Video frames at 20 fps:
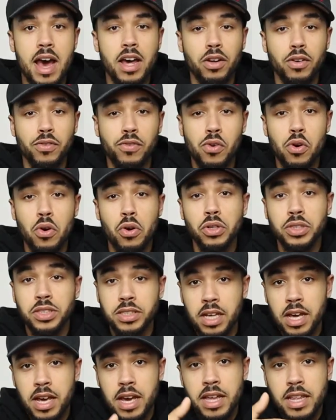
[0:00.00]
And of
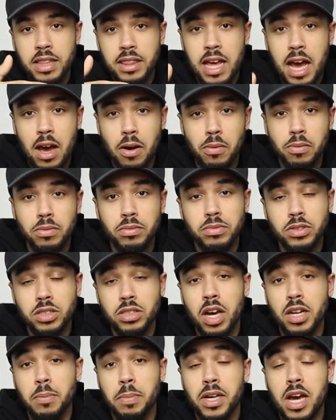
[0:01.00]
course, that
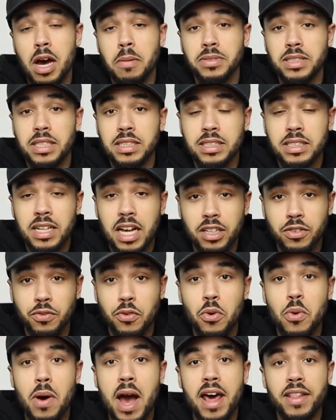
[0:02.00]
started to become
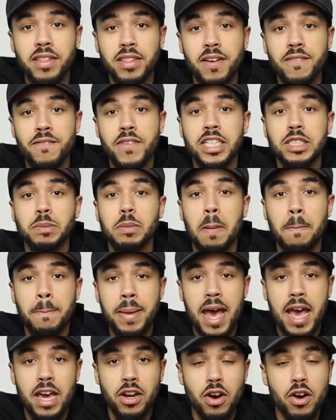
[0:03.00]
successful and the investment
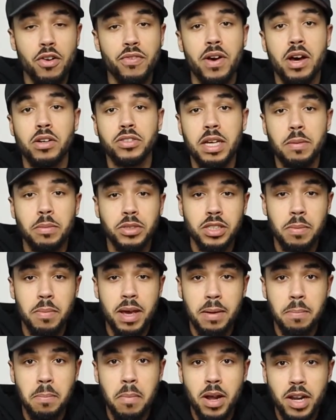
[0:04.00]
paid off. I was able to
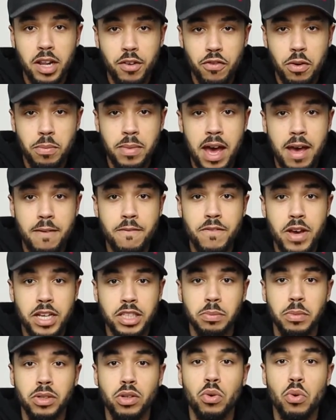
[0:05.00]
make money from that
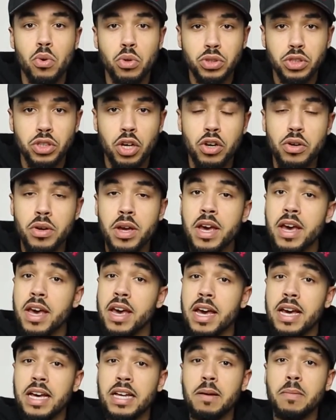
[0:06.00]
investment also.
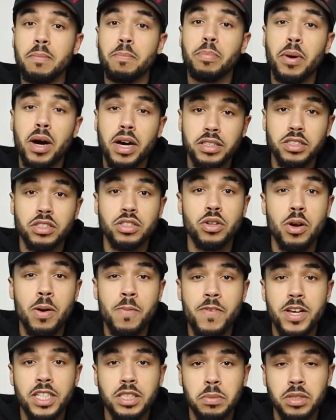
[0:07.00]
But your
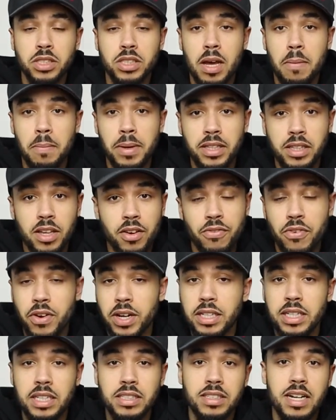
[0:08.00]
investments can be
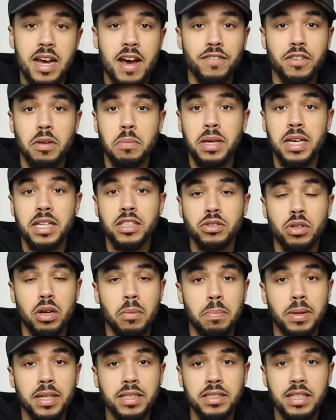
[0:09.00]
different. It doesn't have to be into a
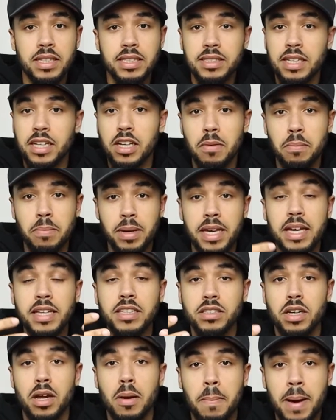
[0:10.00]
business. It can be
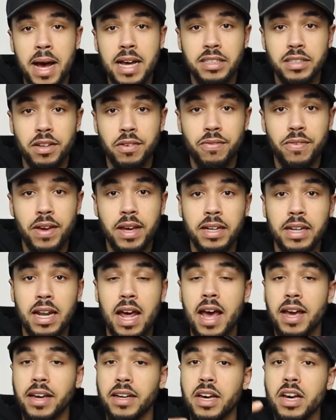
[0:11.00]
into a passive thing
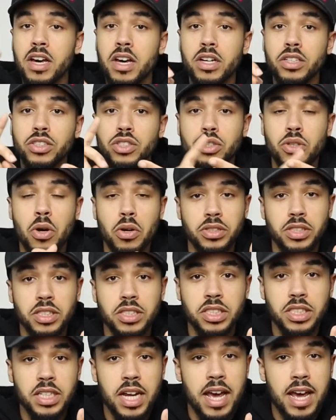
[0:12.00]
like stocks
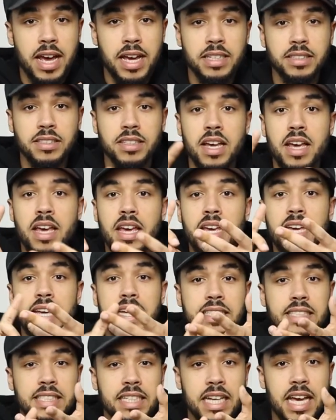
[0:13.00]
and shares,
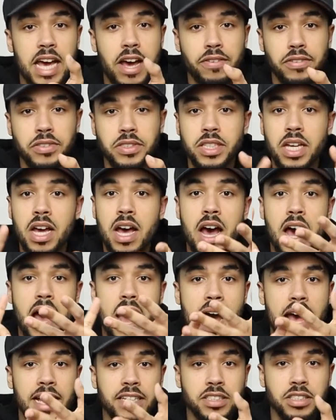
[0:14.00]
ETFs,
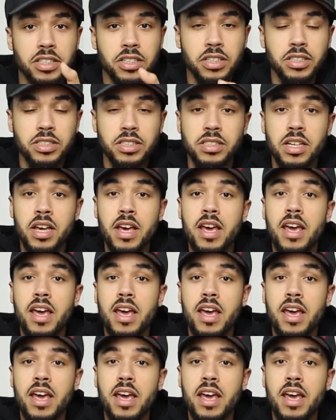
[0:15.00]
ISAs.